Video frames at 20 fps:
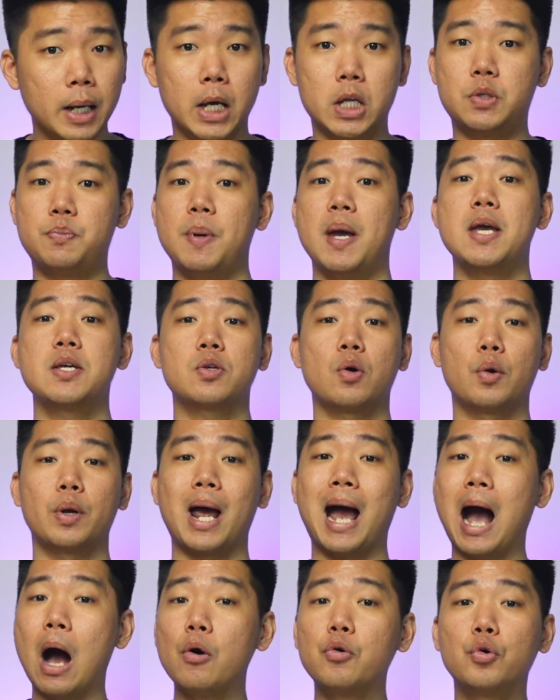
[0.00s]
It's based on
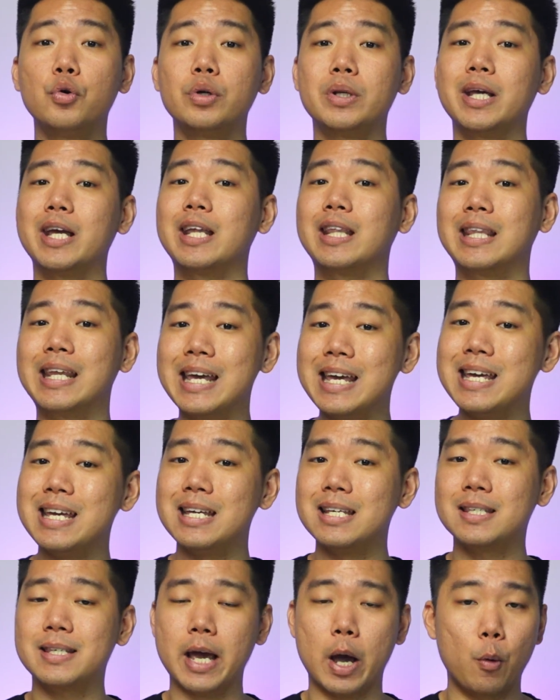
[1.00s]
how good it
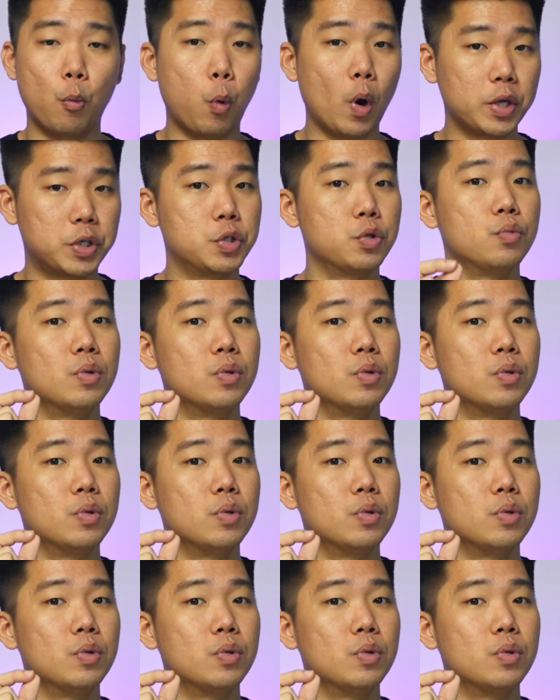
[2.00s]
is at what you